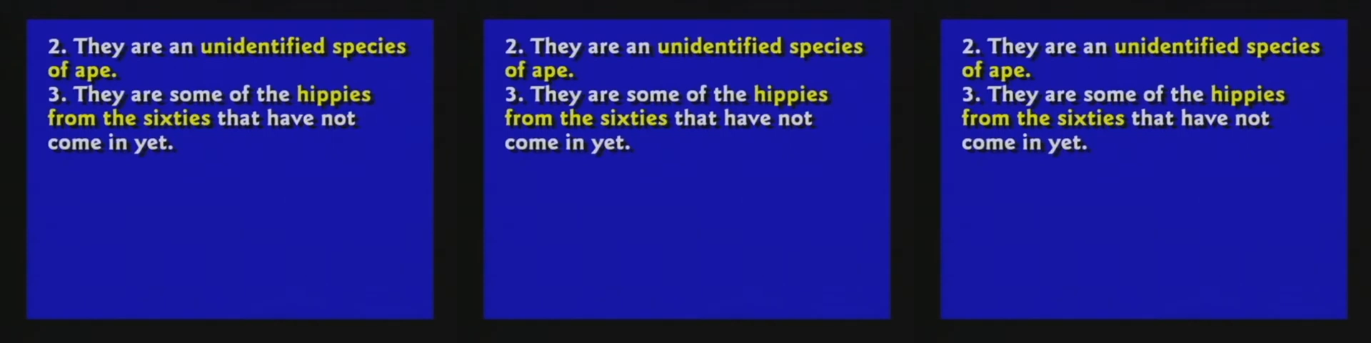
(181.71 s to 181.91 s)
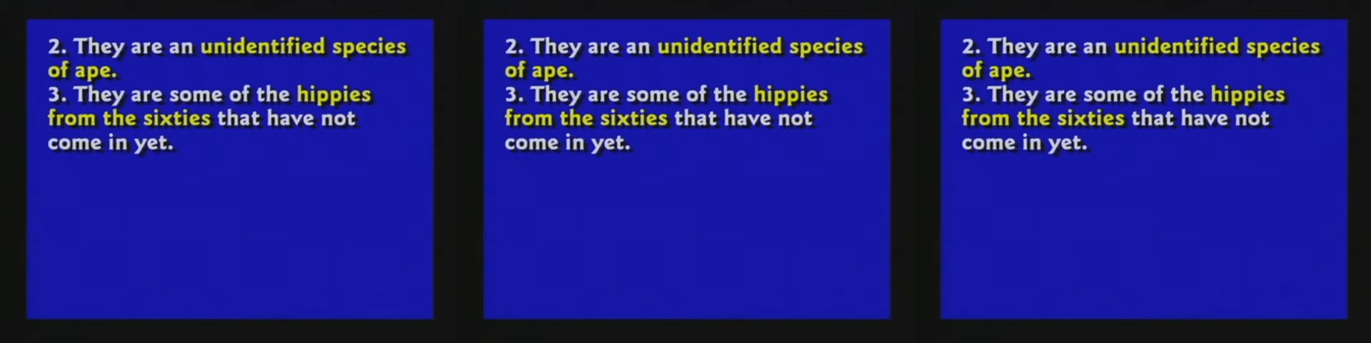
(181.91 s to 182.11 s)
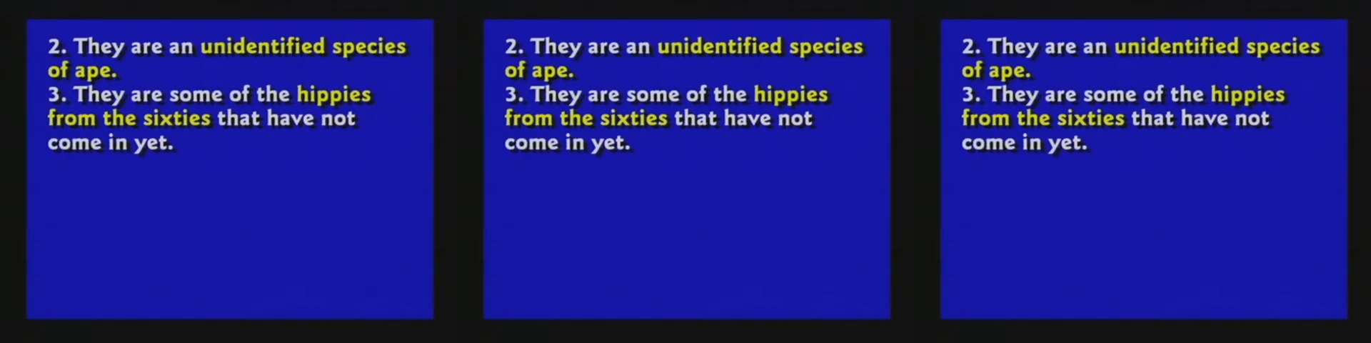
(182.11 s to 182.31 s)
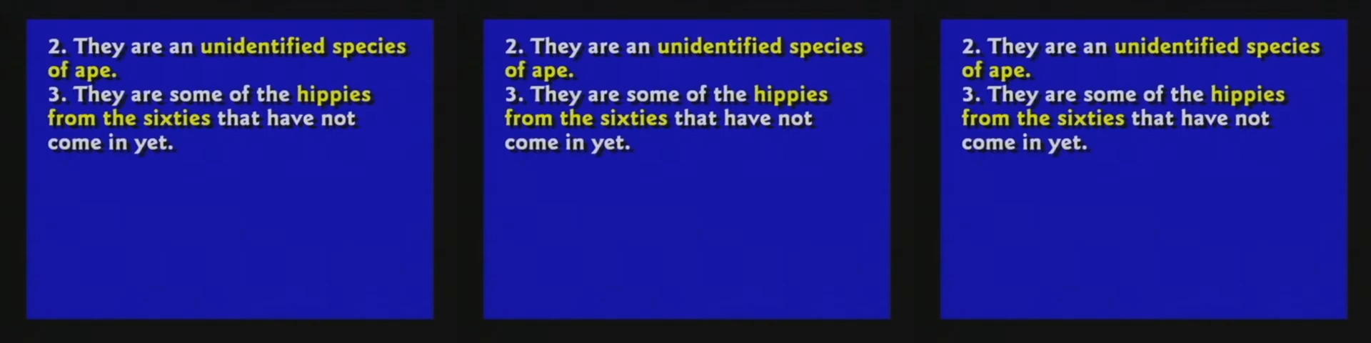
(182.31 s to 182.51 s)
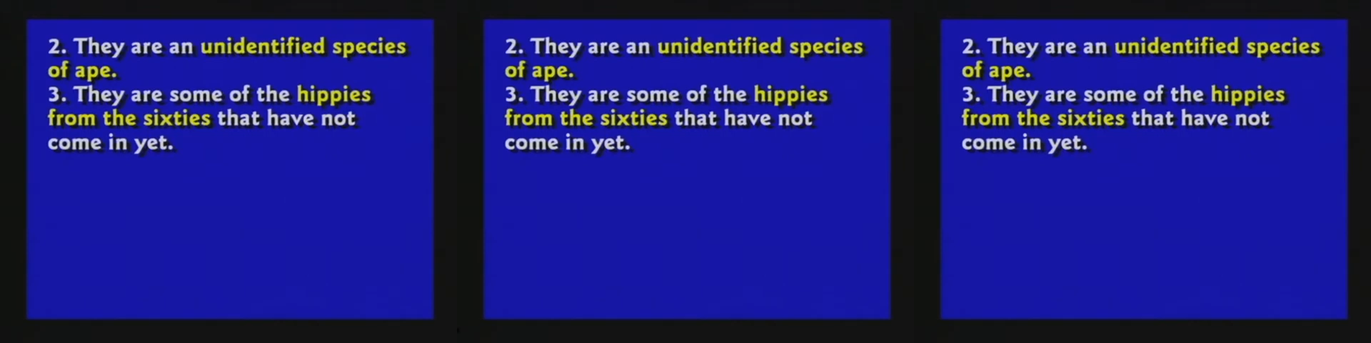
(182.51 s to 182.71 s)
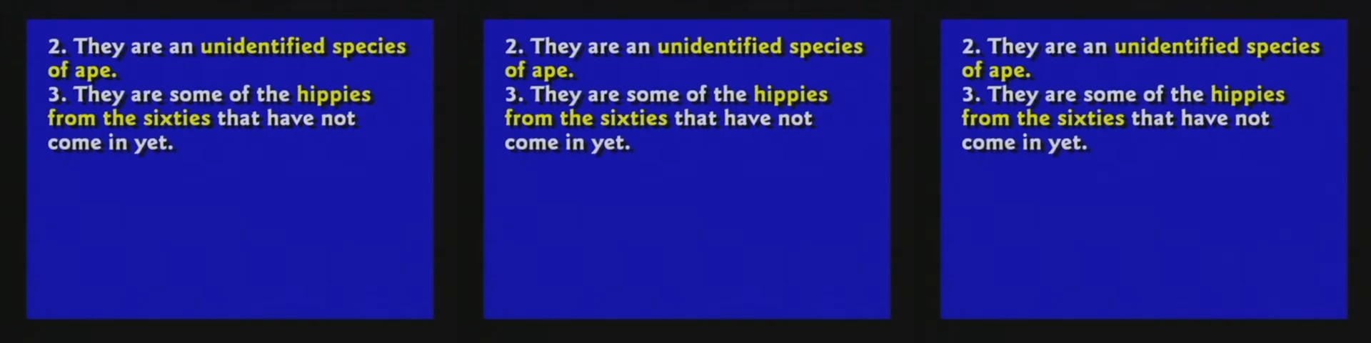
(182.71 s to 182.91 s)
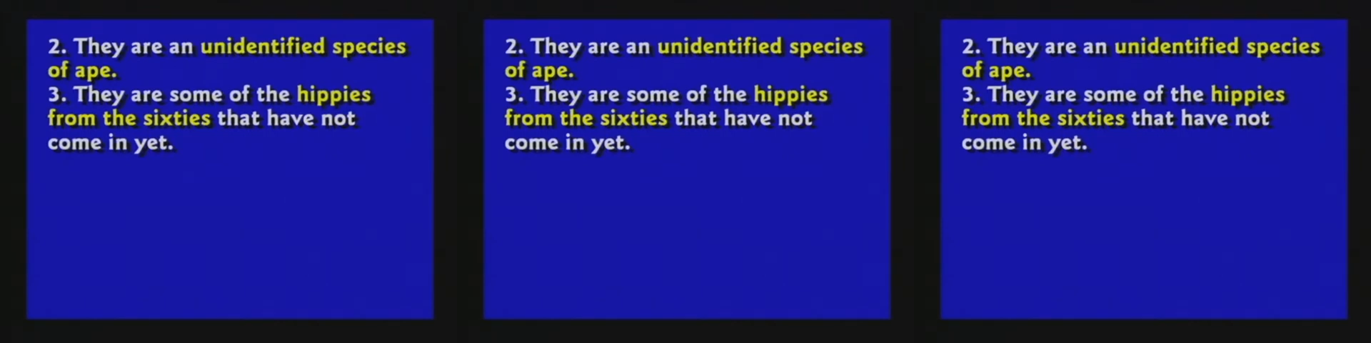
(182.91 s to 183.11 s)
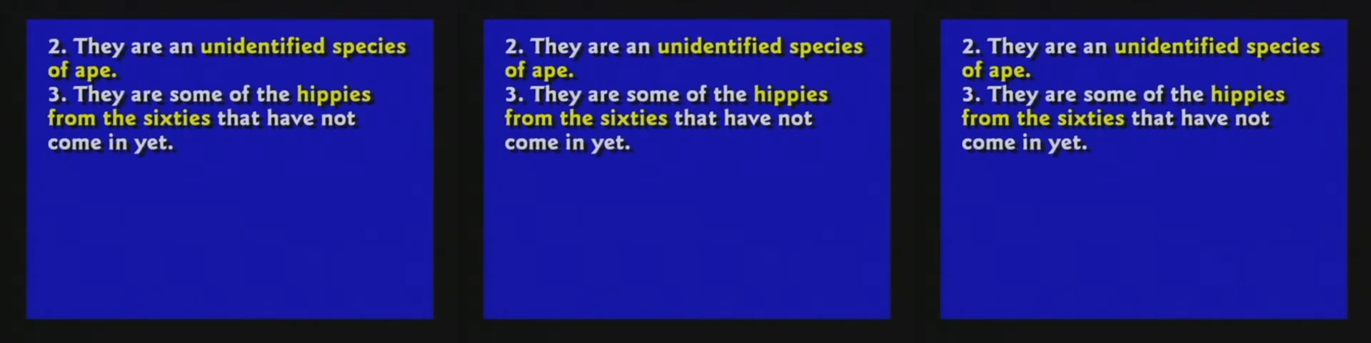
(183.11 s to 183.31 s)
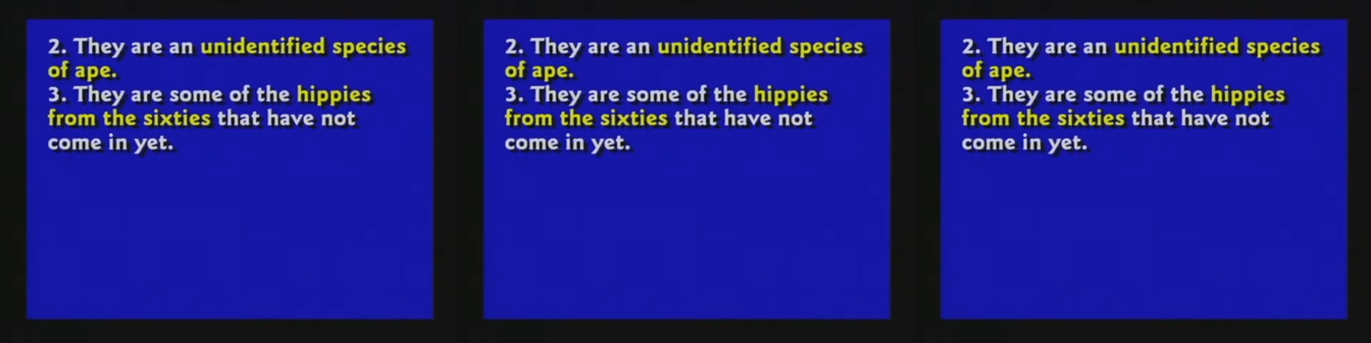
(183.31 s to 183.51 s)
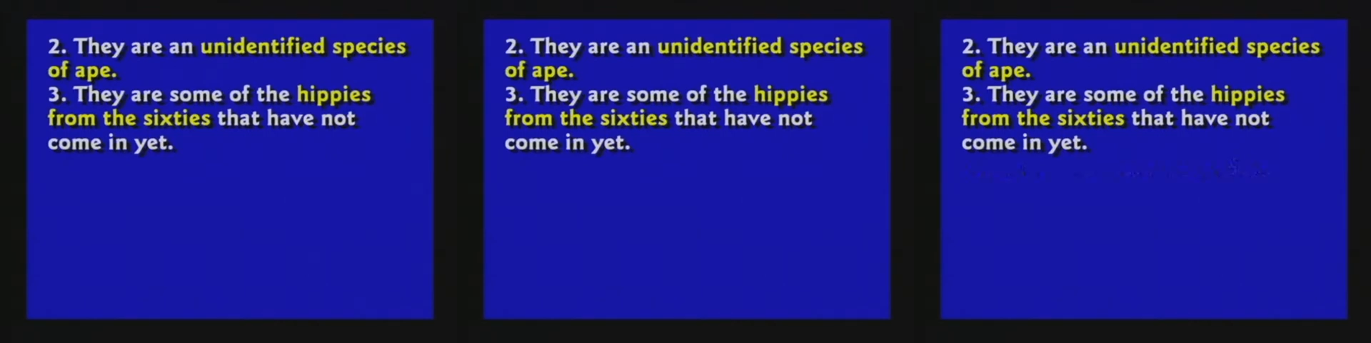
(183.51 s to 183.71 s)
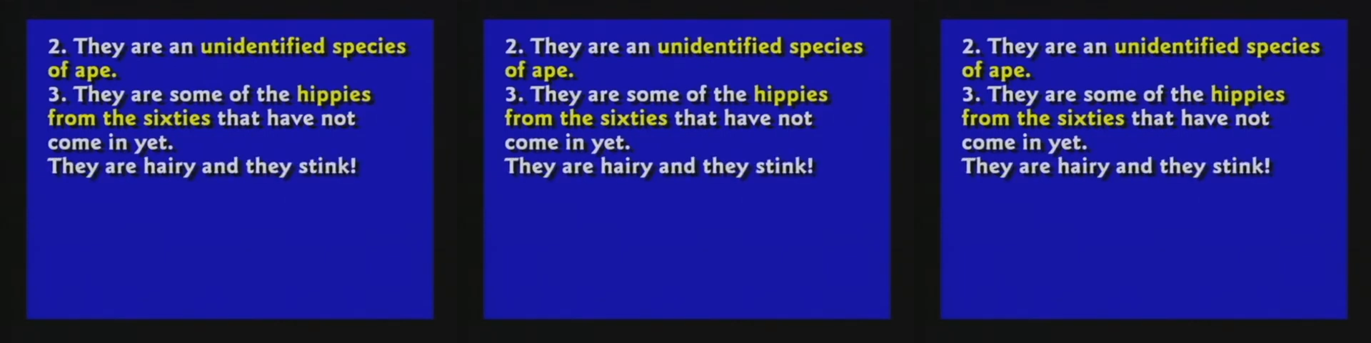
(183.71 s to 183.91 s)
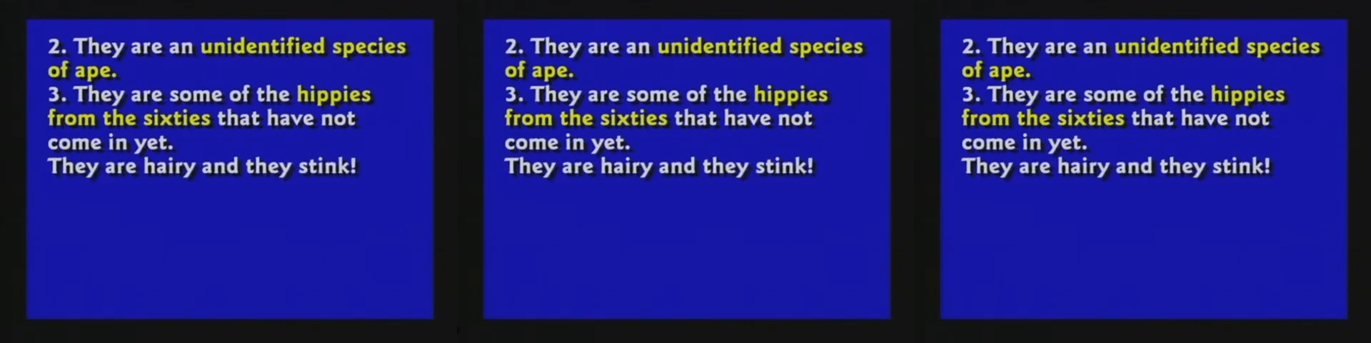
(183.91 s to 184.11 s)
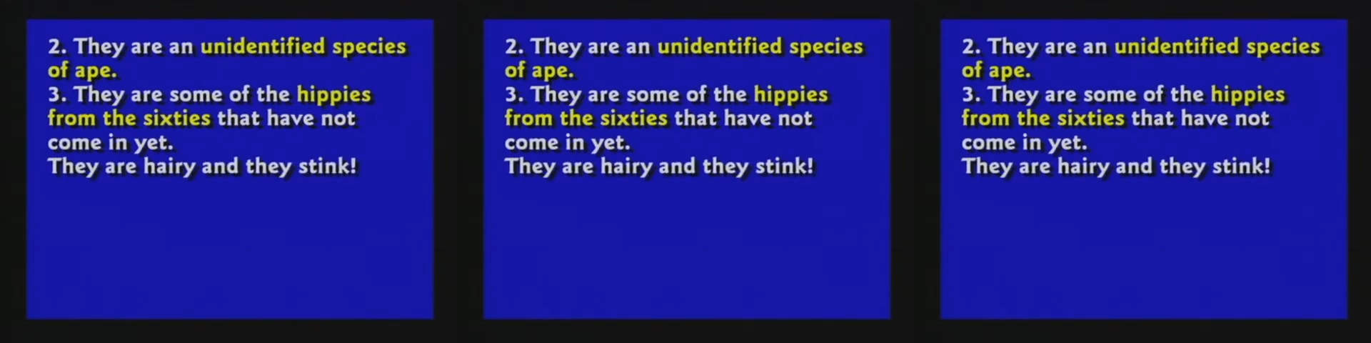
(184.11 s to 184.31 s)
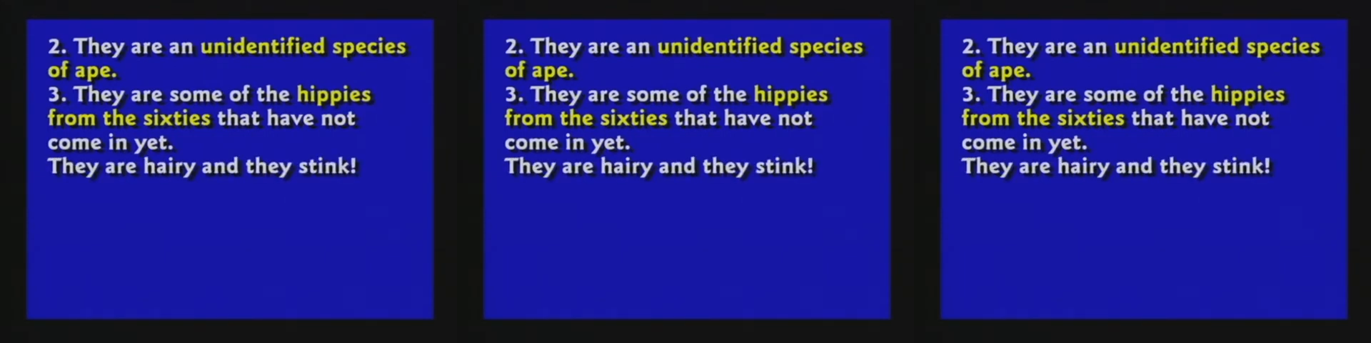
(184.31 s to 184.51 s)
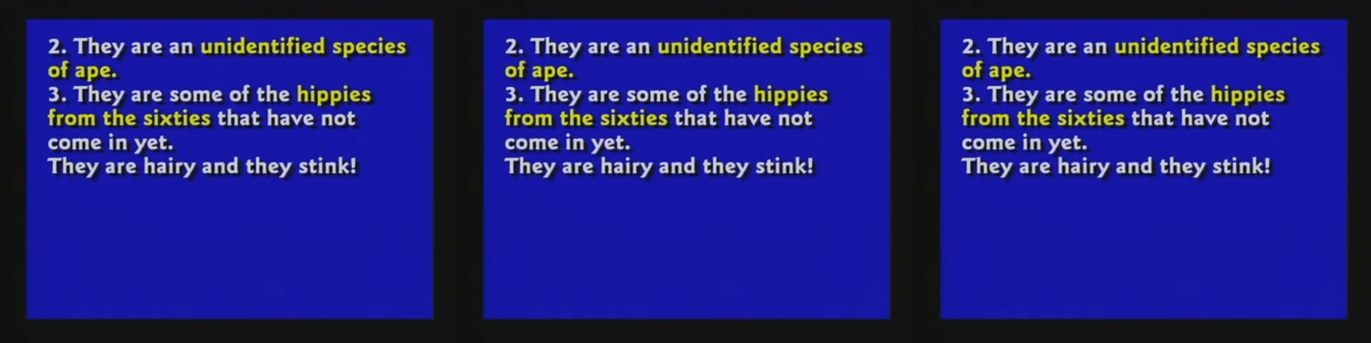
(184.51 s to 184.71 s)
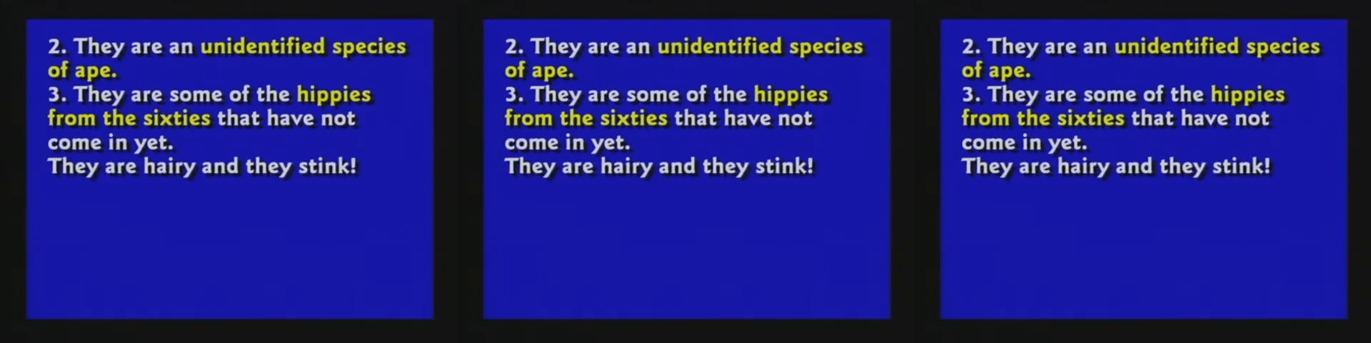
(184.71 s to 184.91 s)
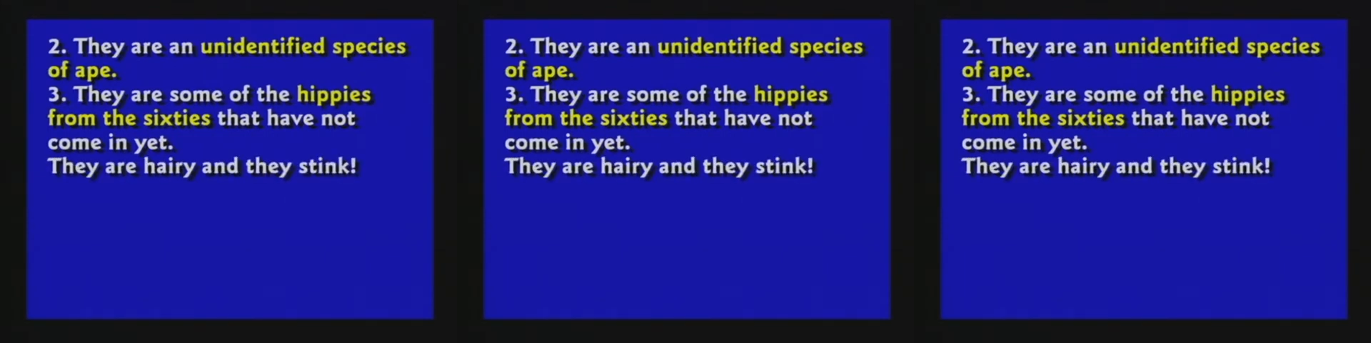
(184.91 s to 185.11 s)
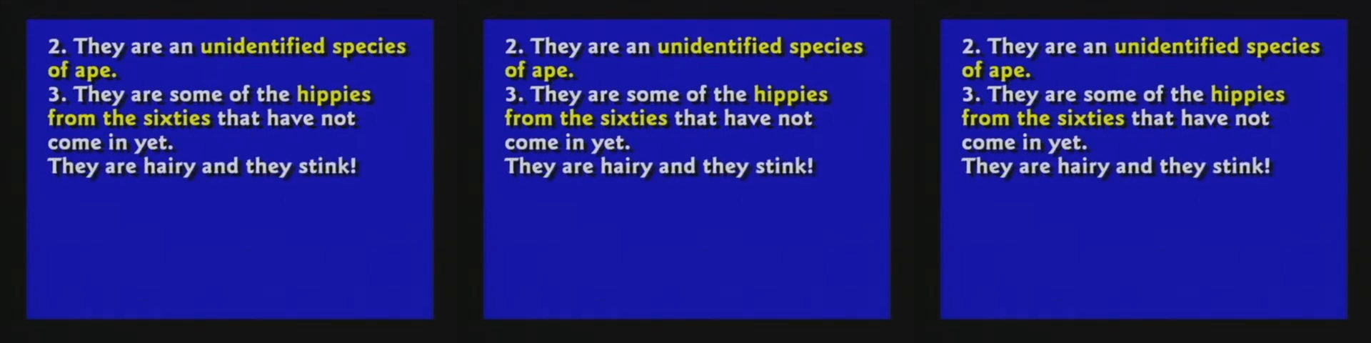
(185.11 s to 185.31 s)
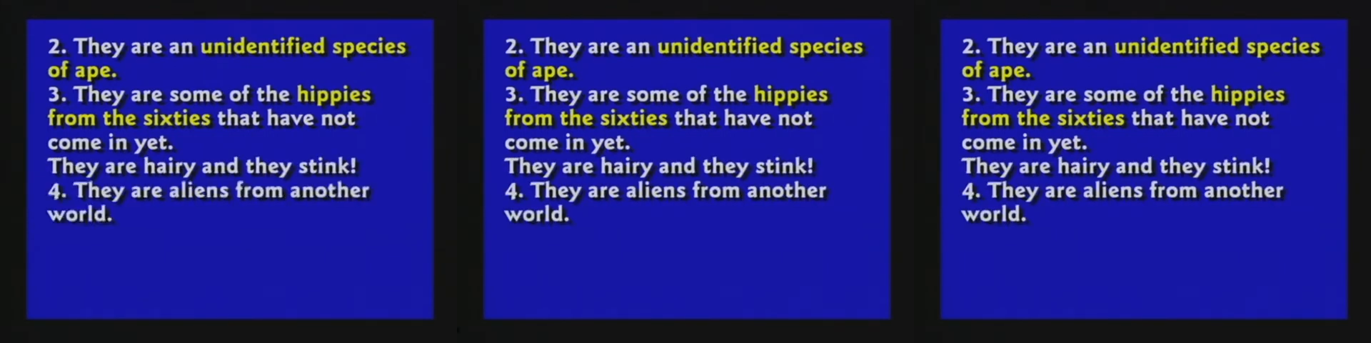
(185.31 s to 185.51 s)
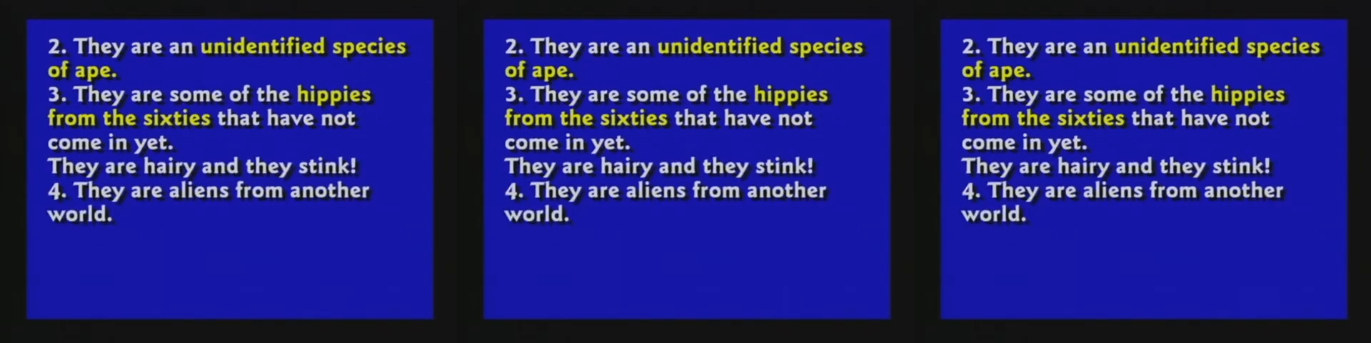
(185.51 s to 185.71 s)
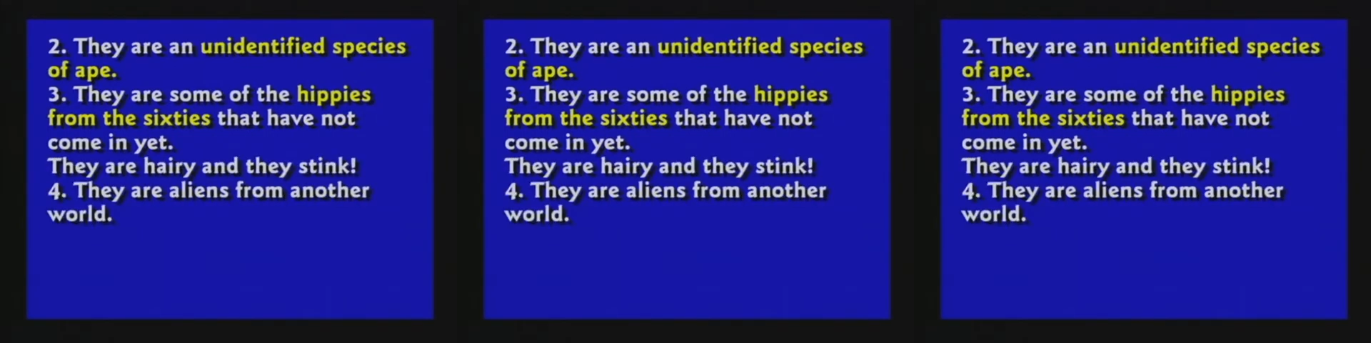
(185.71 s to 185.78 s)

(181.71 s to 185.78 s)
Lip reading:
[unreadable: no face in view]